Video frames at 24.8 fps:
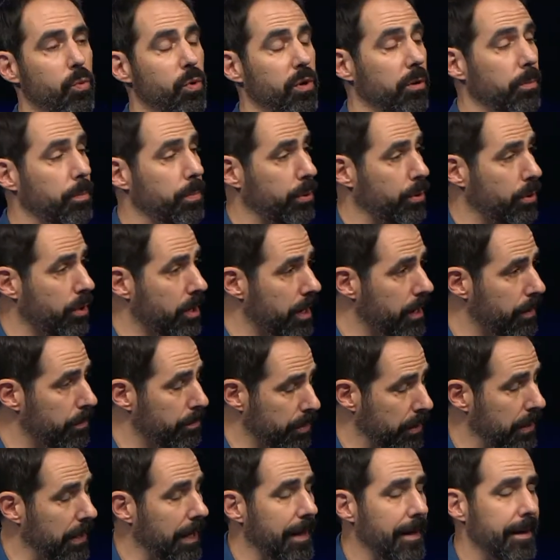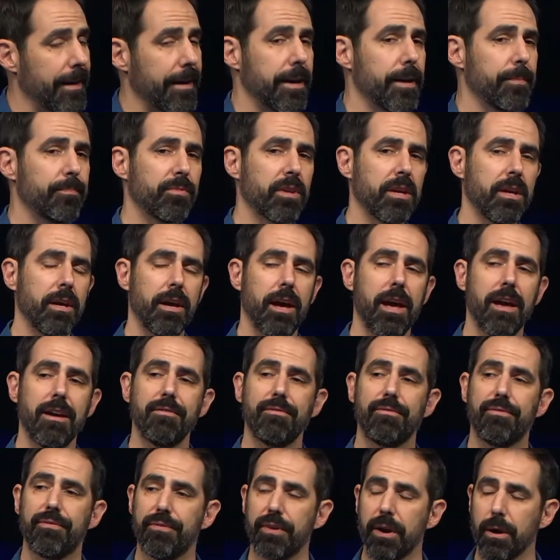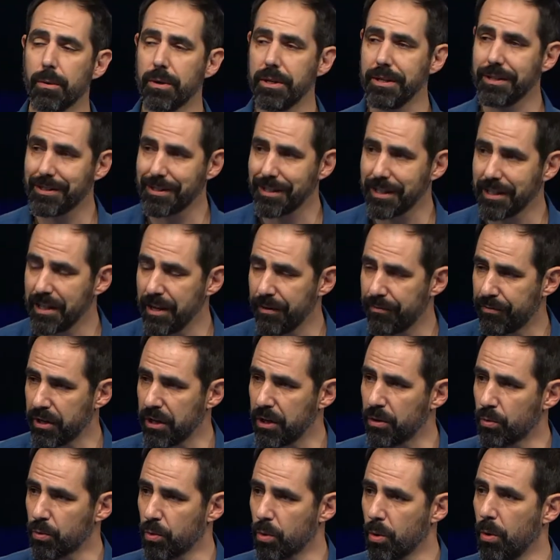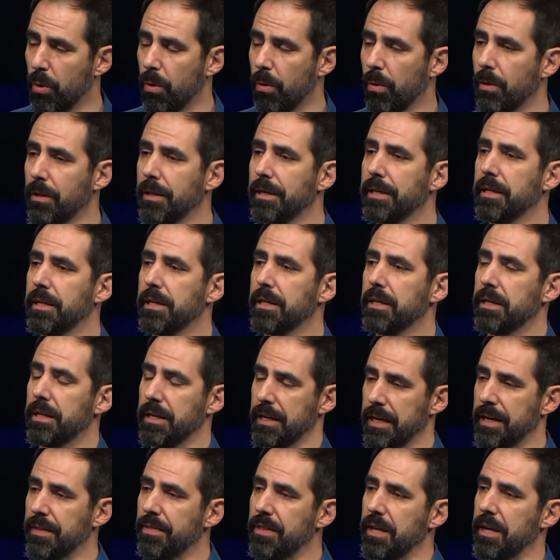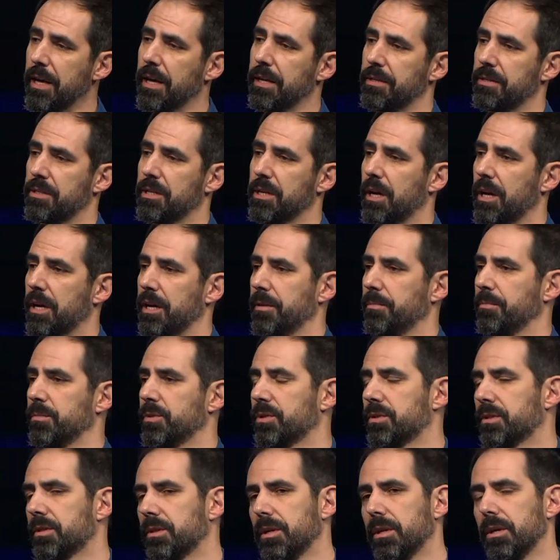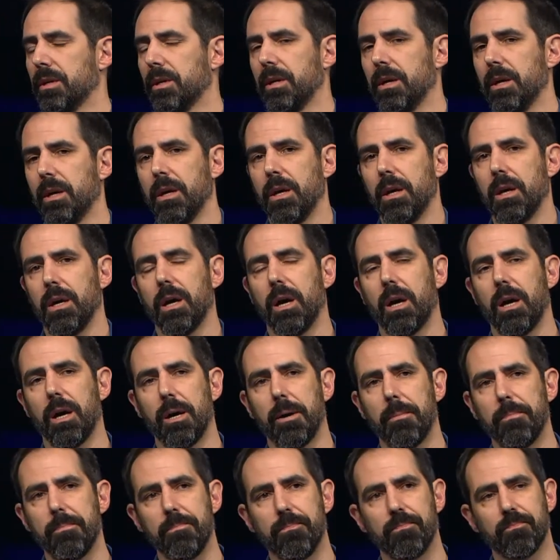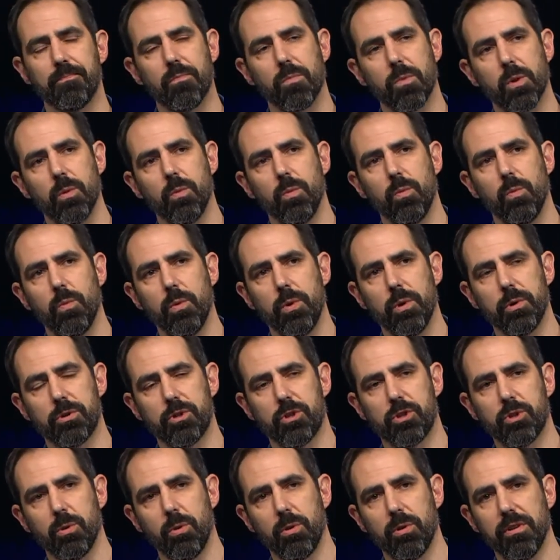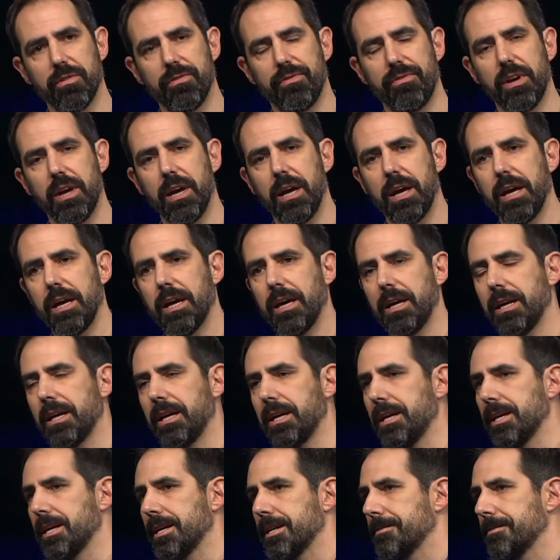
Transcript: will pr- play a very significant role in the end times. Um, there's sort of a